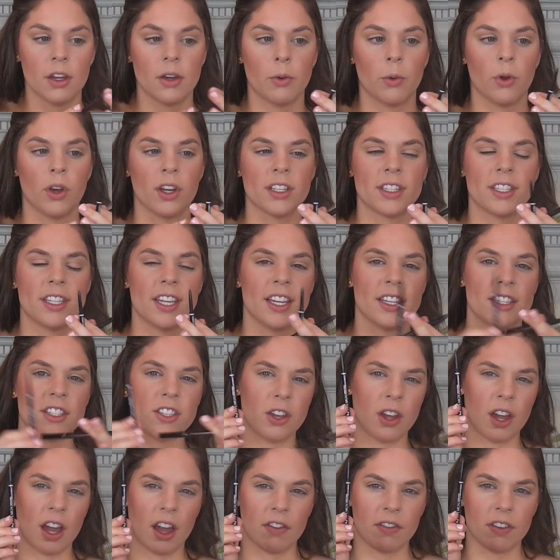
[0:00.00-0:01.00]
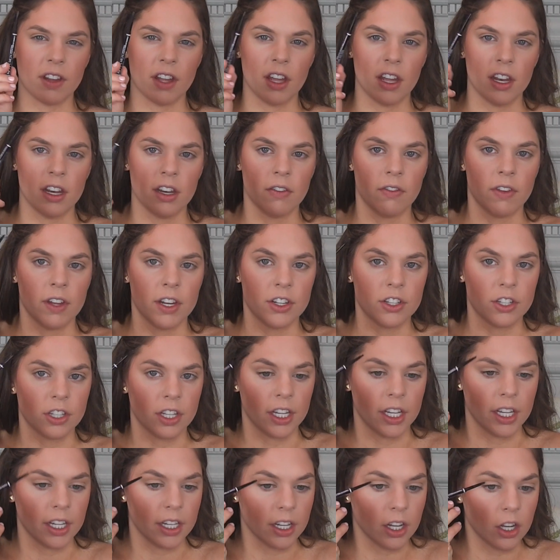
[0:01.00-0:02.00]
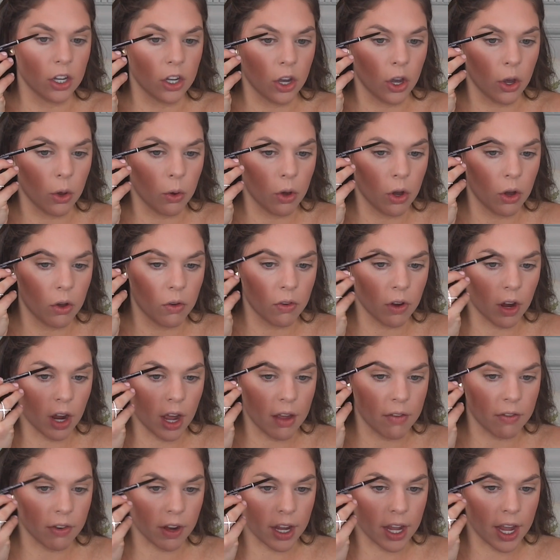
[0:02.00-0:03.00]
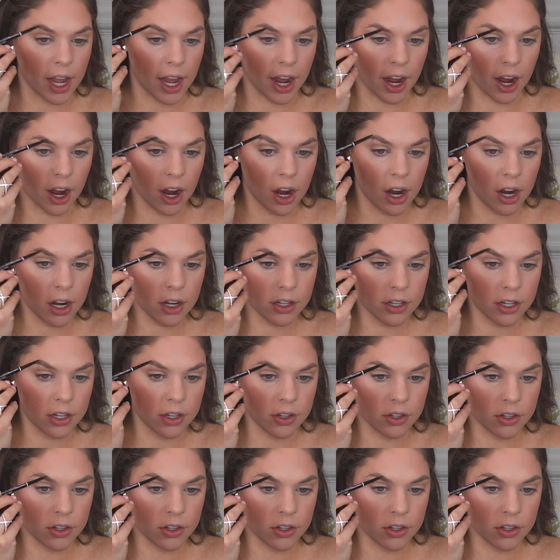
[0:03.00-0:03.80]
Whereas this, you have to individually go over every hair